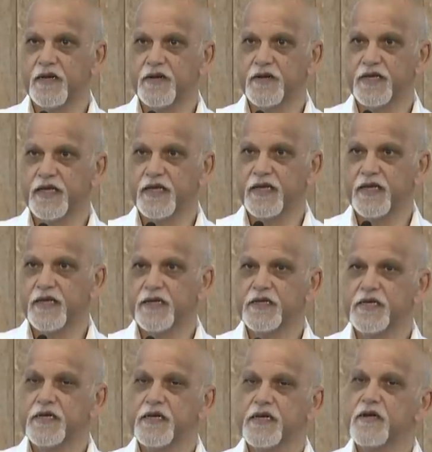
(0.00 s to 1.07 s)
Okay.
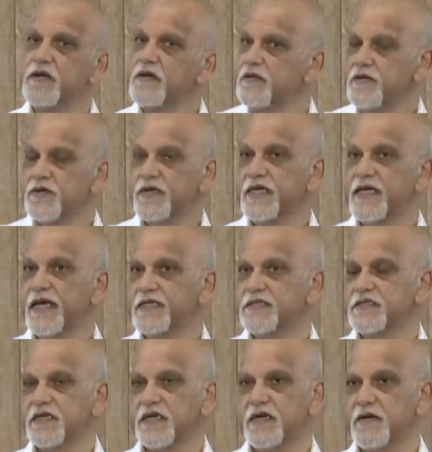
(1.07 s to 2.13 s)
Looking
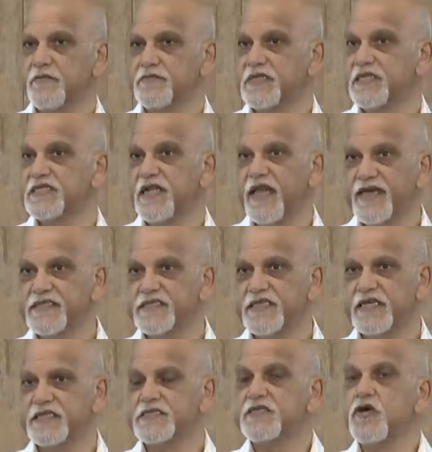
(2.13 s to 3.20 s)
at
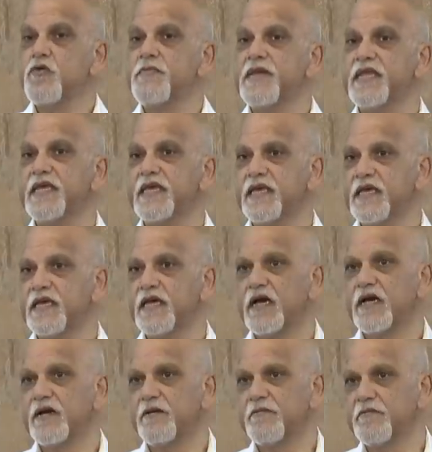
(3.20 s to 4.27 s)
dyslexia, so many
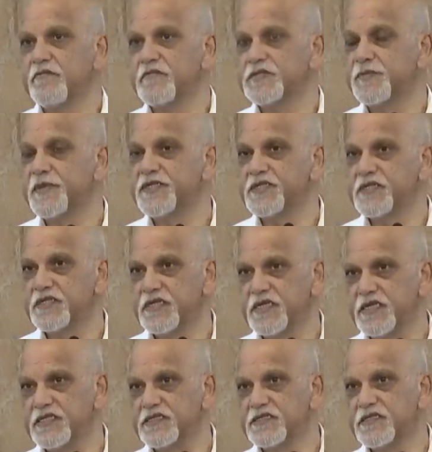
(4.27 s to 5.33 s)
special
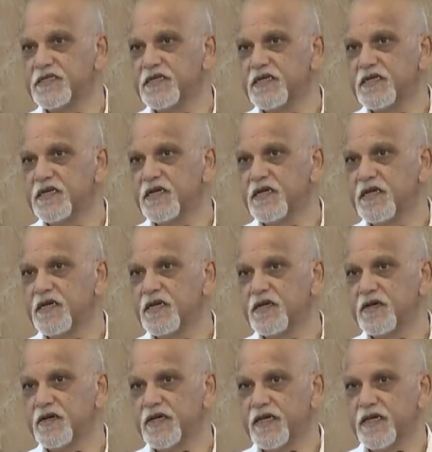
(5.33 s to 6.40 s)
needs.
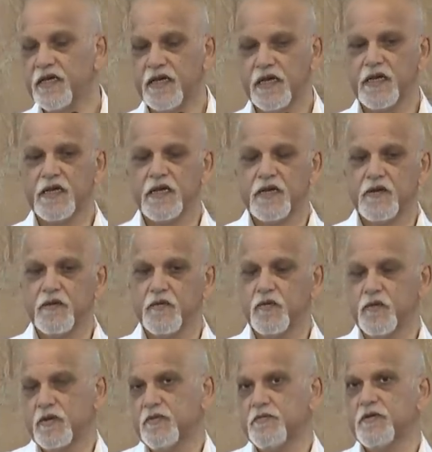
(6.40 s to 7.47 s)
Okay,
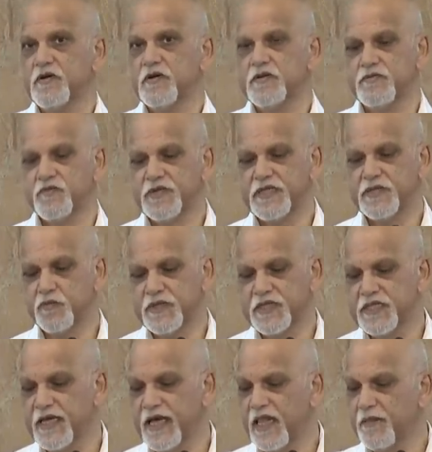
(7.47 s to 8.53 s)

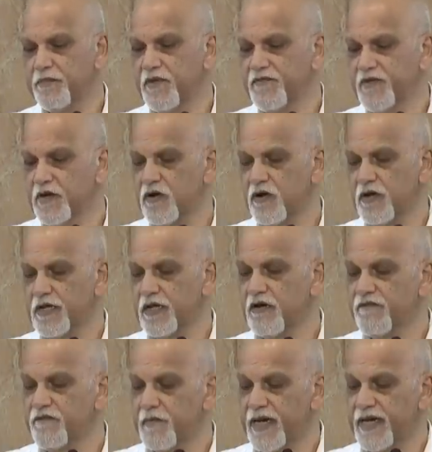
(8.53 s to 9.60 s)
with the help of a
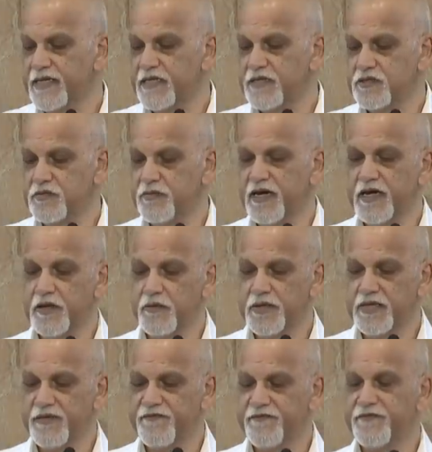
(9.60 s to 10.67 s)
colleague of mine in Dubai,
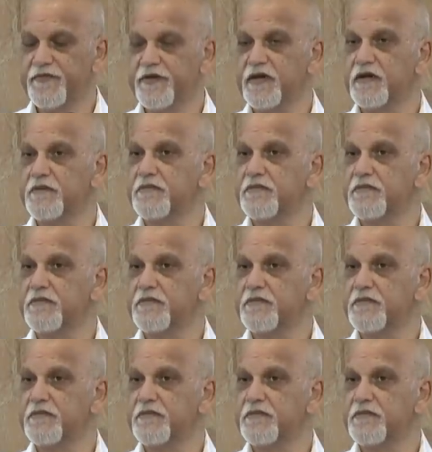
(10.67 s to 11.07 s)
we've